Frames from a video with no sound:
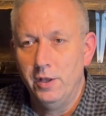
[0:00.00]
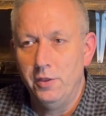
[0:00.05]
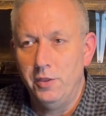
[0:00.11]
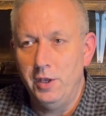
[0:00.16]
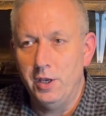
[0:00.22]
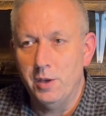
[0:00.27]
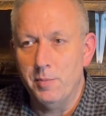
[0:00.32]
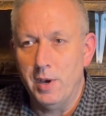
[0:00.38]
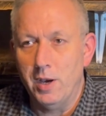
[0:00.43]

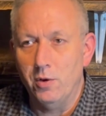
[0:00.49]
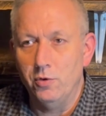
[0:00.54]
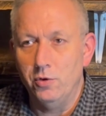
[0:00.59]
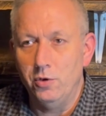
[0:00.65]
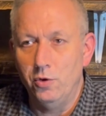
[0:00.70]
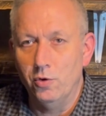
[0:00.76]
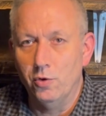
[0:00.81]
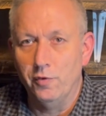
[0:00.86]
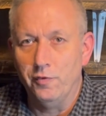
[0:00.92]
Think about
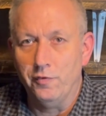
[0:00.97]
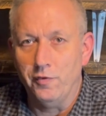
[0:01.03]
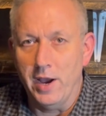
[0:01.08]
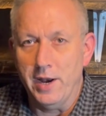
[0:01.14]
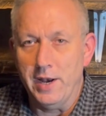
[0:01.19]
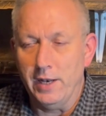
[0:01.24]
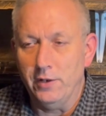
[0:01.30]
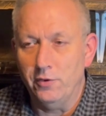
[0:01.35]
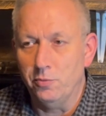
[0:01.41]
your
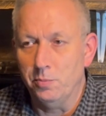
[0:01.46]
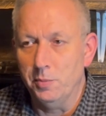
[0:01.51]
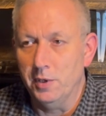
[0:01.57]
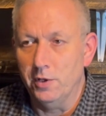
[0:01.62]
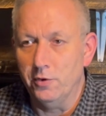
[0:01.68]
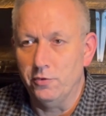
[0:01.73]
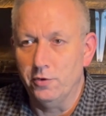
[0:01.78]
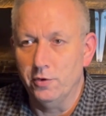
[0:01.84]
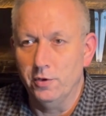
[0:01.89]
finance
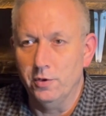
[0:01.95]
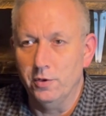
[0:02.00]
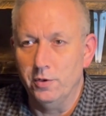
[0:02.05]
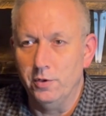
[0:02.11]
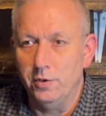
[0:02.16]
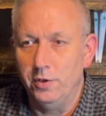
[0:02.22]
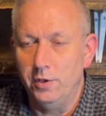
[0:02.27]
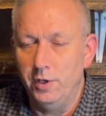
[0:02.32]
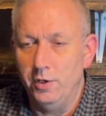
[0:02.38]

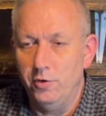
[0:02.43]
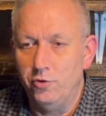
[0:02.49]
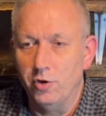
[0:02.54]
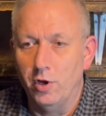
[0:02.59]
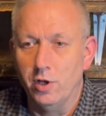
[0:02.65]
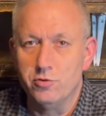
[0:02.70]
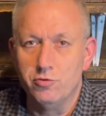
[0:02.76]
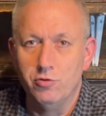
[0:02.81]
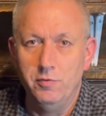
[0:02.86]
minister, the
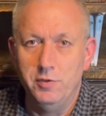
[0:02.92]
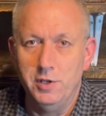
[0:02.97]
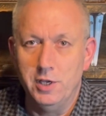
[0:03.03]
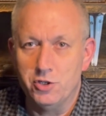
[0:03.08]
chancellor of the